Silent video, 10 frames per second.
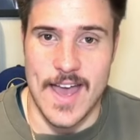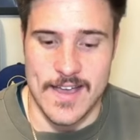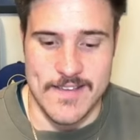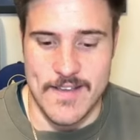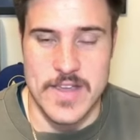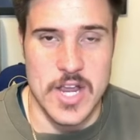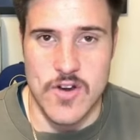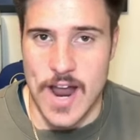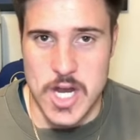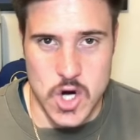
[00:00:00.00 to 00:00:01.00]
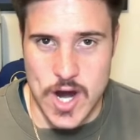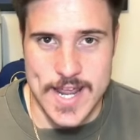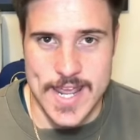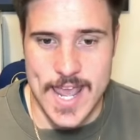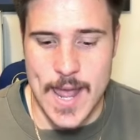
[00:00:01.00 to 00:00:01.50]
he's having a great
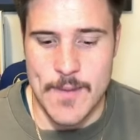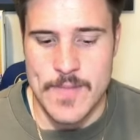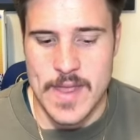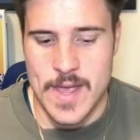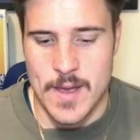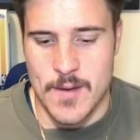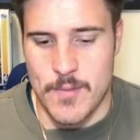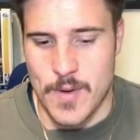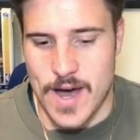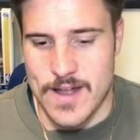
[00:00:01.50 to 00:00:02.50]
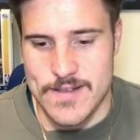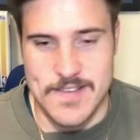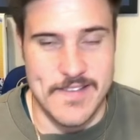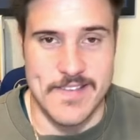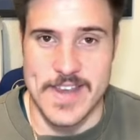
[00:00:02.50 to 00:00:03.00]
training camp, but
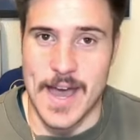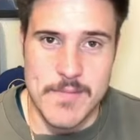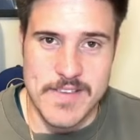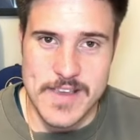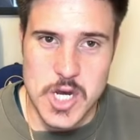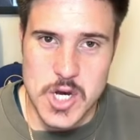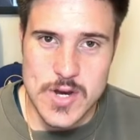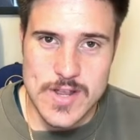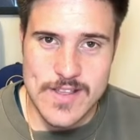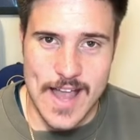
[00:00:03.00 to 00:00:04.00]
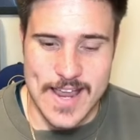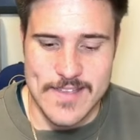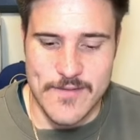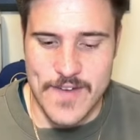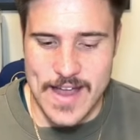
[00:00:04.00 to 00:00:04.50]
this is a numbers issue. Like,
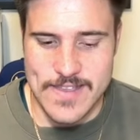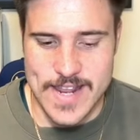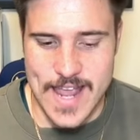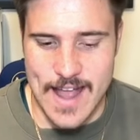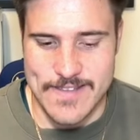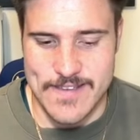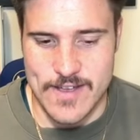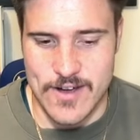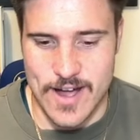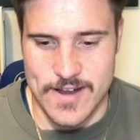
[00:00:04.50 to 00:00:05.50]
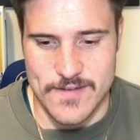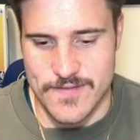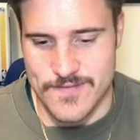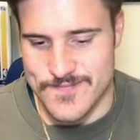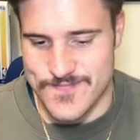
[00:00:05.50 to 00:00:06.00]
and the fact that he had to kind of
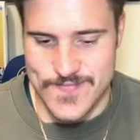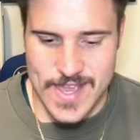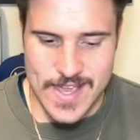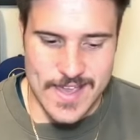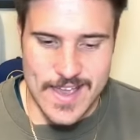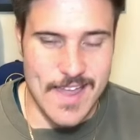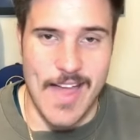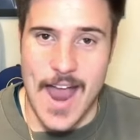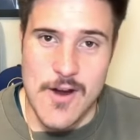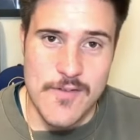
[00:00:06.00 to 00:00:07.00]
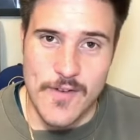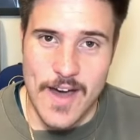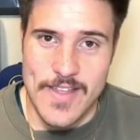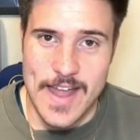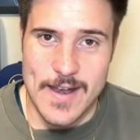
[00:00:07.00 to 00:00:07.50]

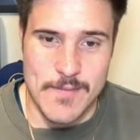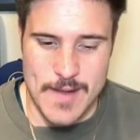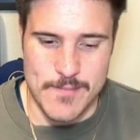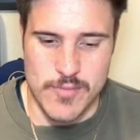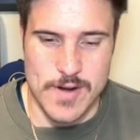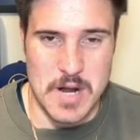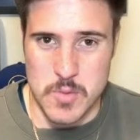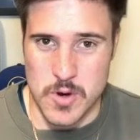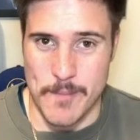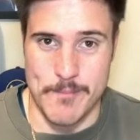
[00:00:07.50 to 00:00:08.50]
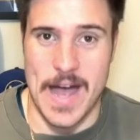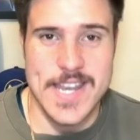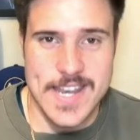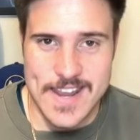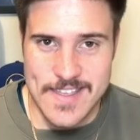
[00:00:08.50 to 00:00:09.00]
clarify that and pretty much put a
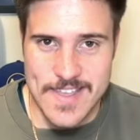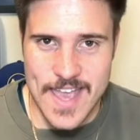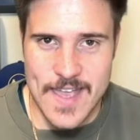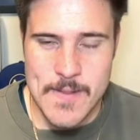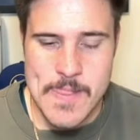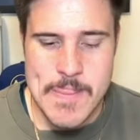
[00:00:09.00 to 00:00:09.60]
but in there,